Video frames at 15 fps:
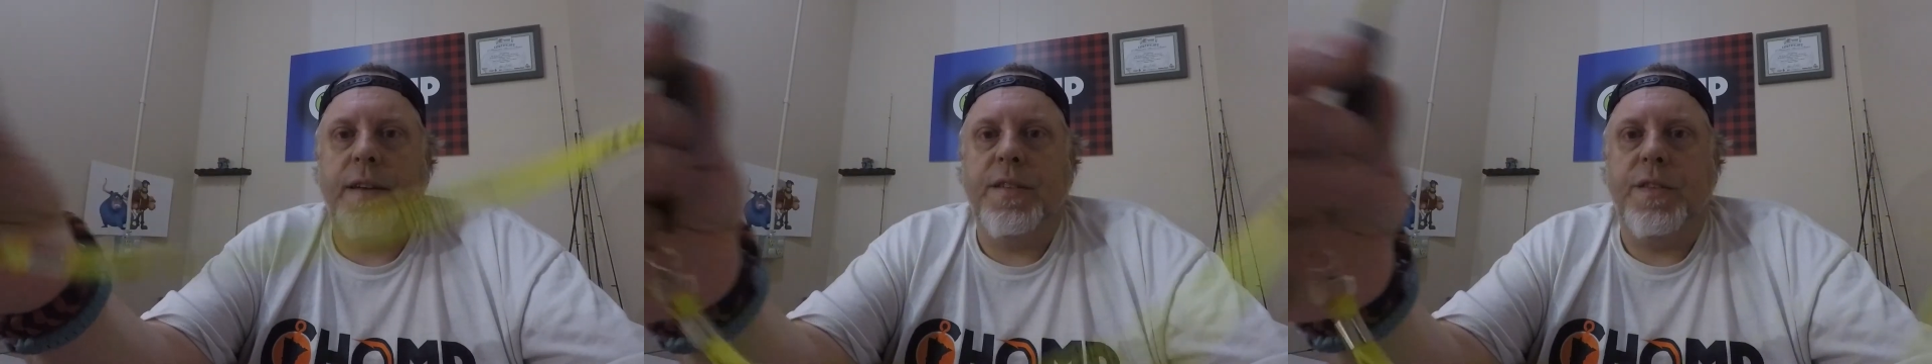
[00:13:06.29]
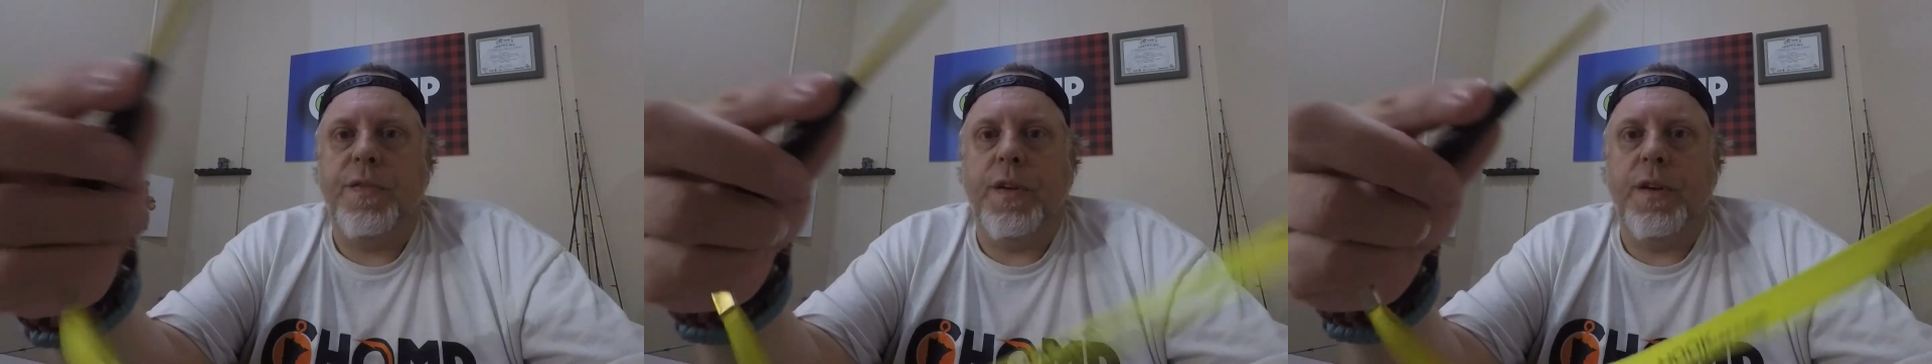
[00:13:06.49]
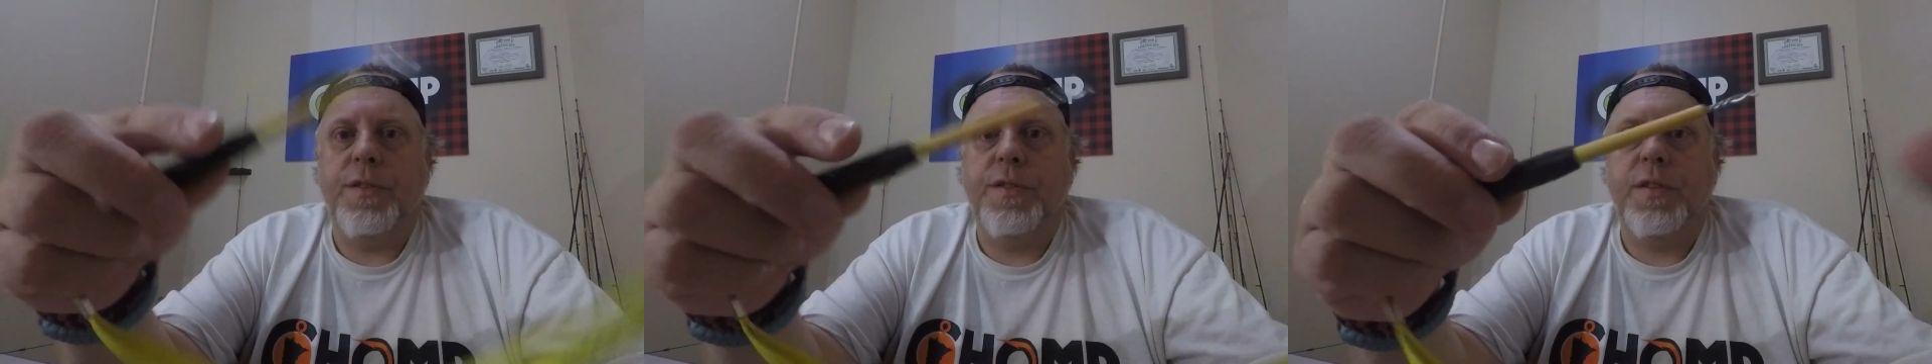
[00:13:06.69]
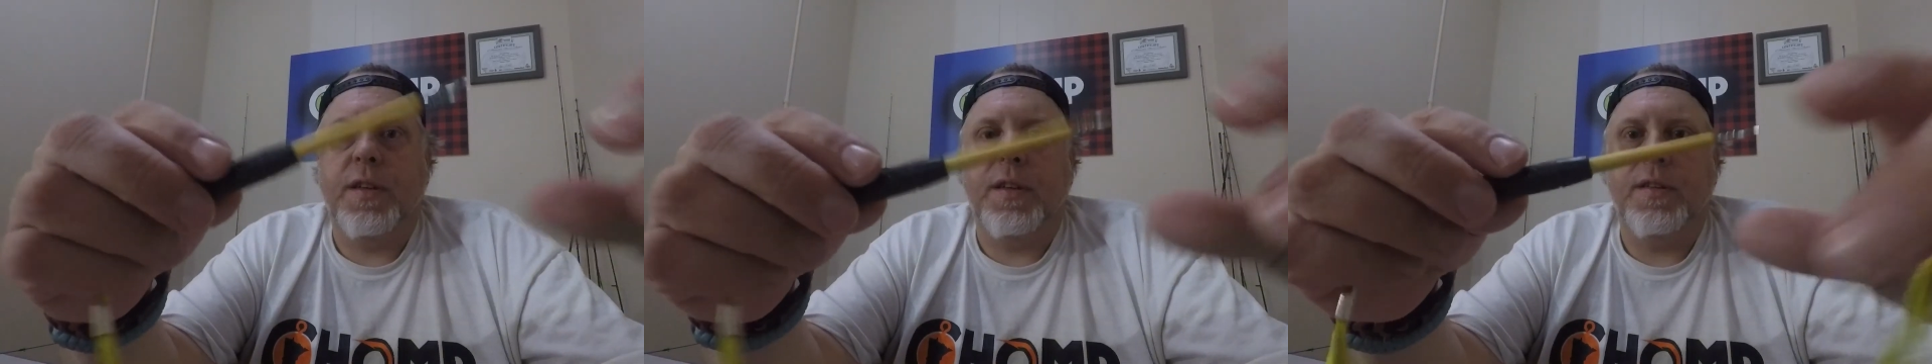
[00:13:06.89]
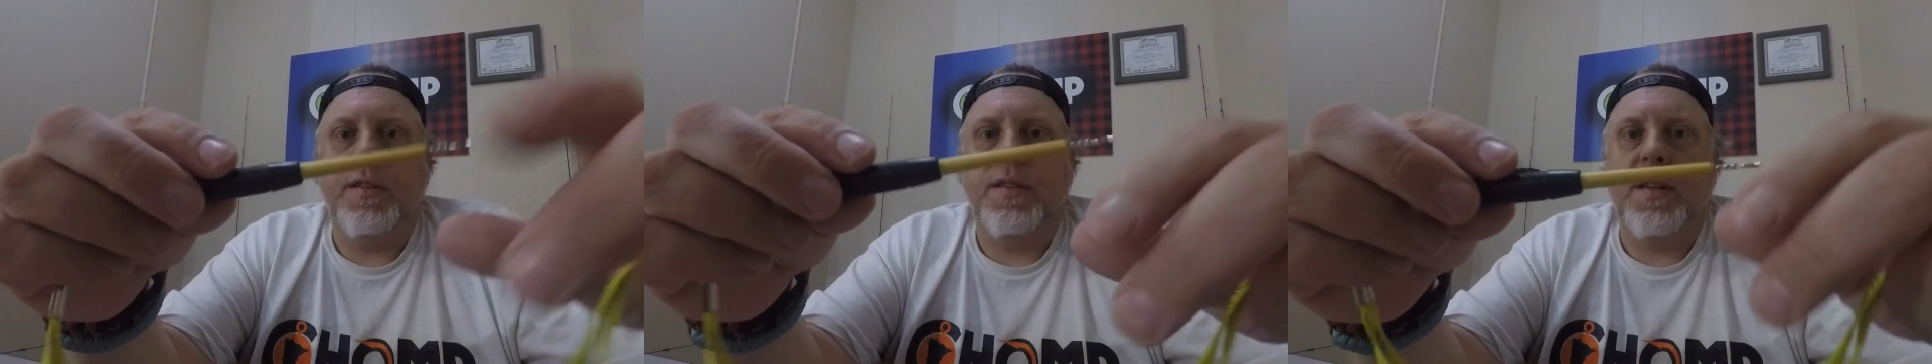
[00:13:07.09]
if you're interested
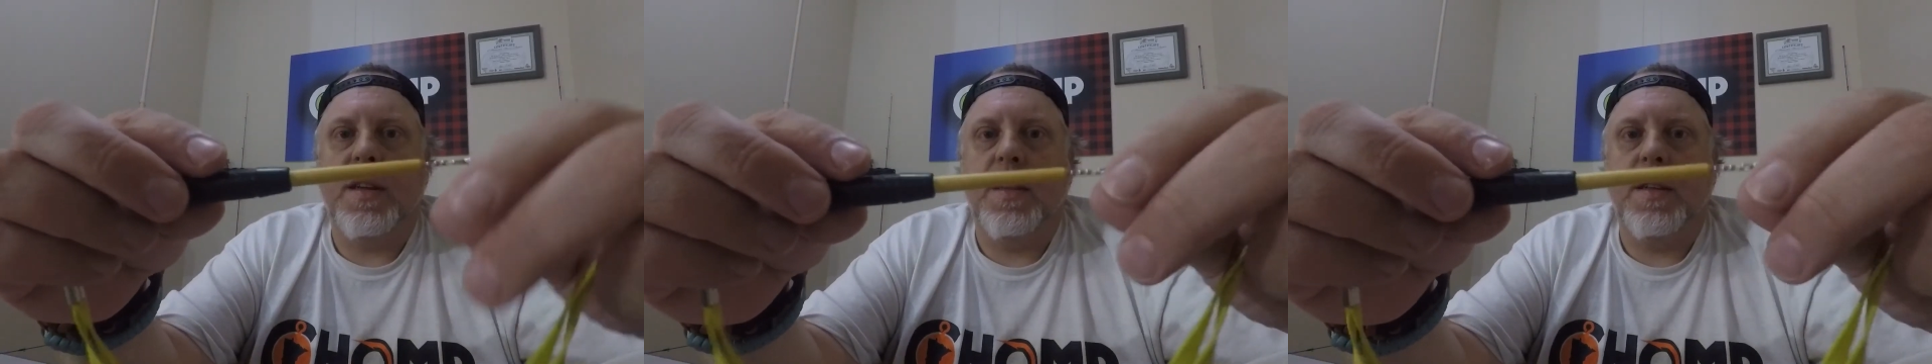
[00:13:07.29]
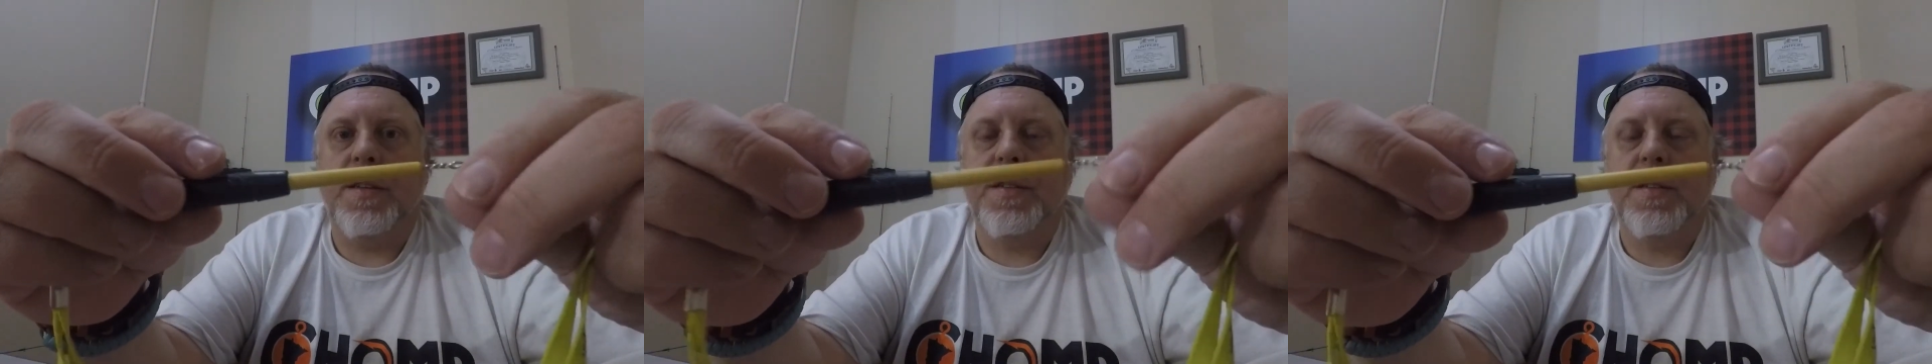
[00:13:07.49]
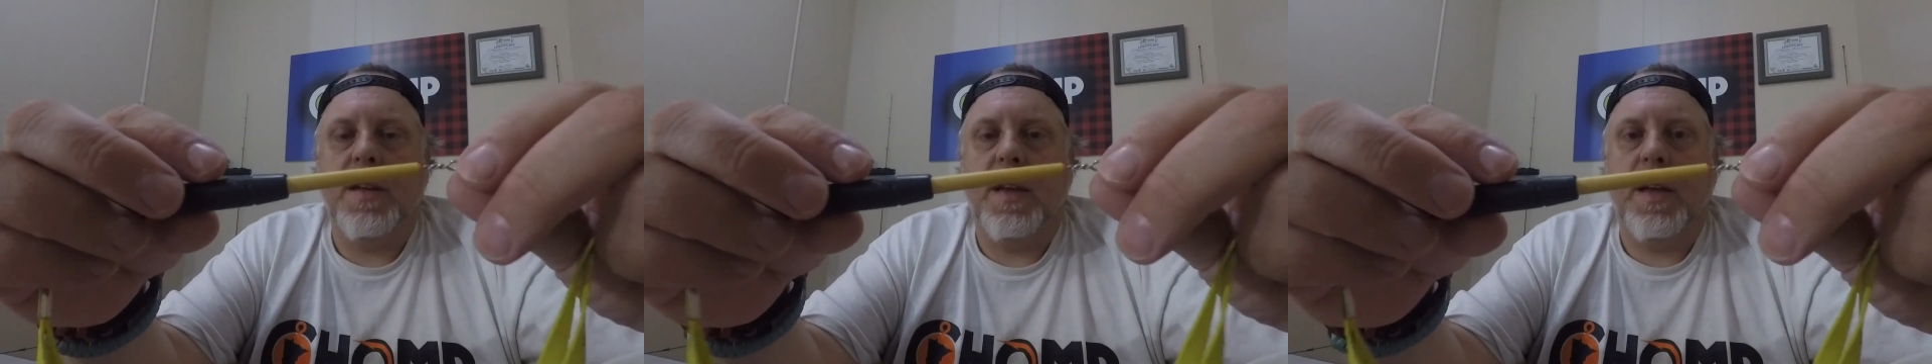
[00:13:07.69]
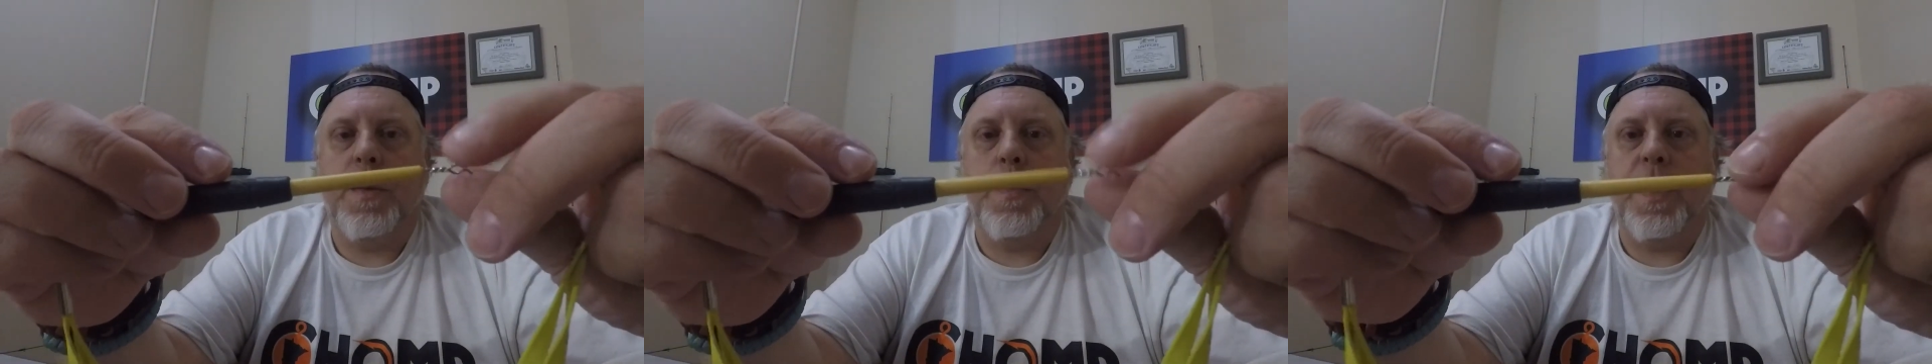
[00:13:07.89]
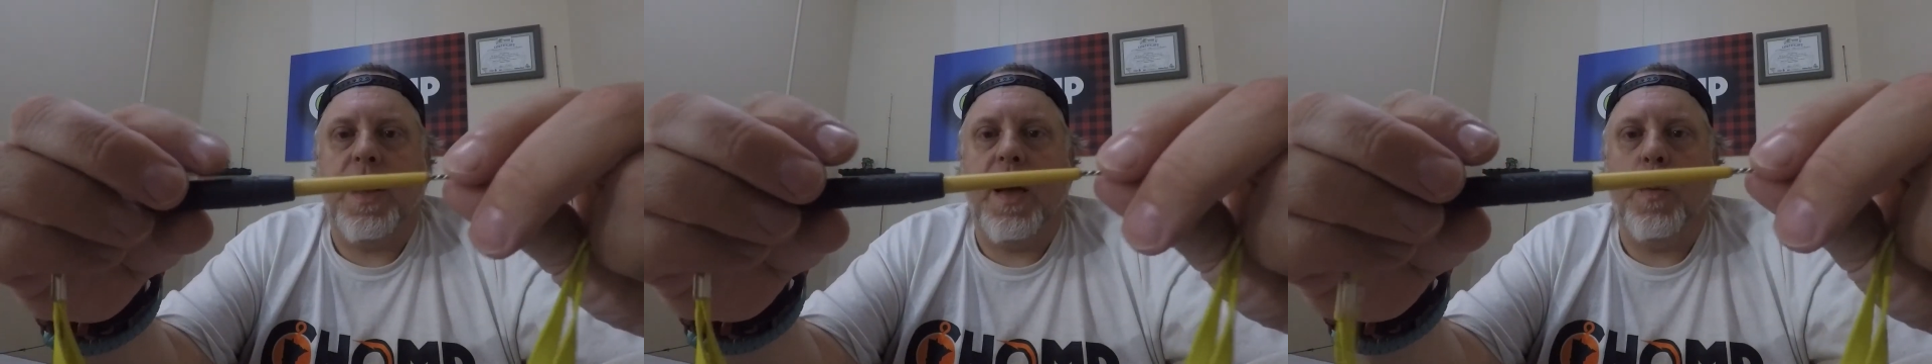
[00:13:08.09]
in seeing this thing and
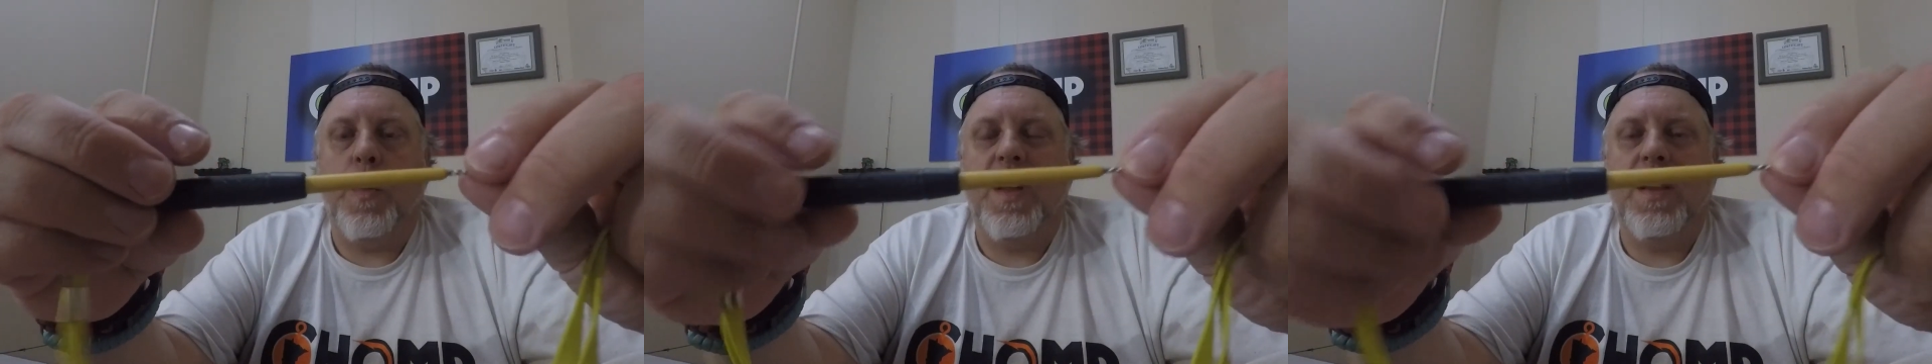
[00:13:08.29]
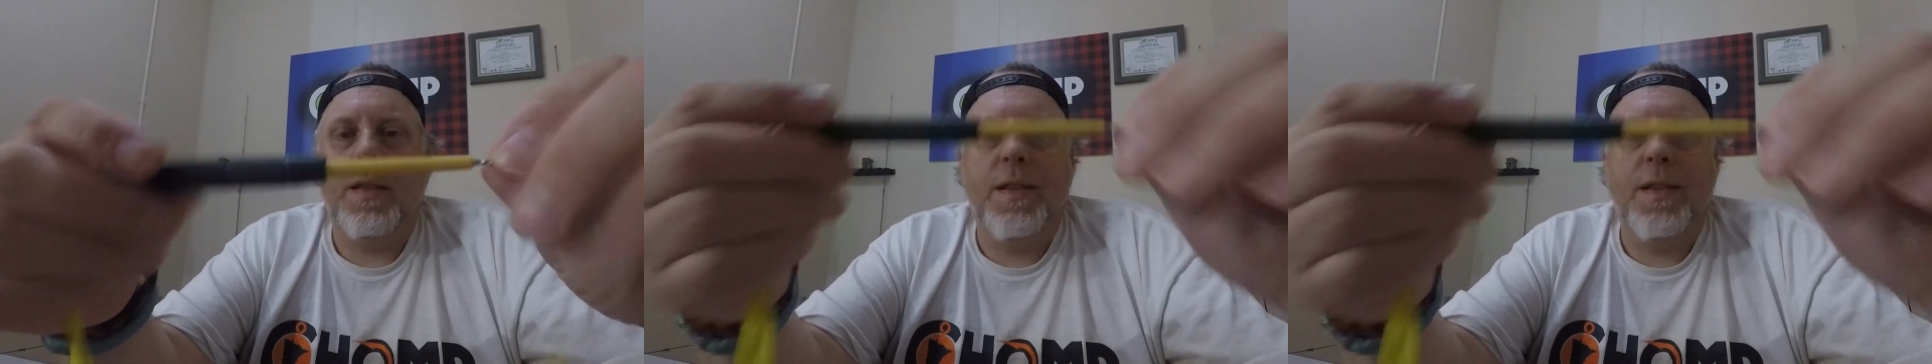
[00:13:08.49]
buying one,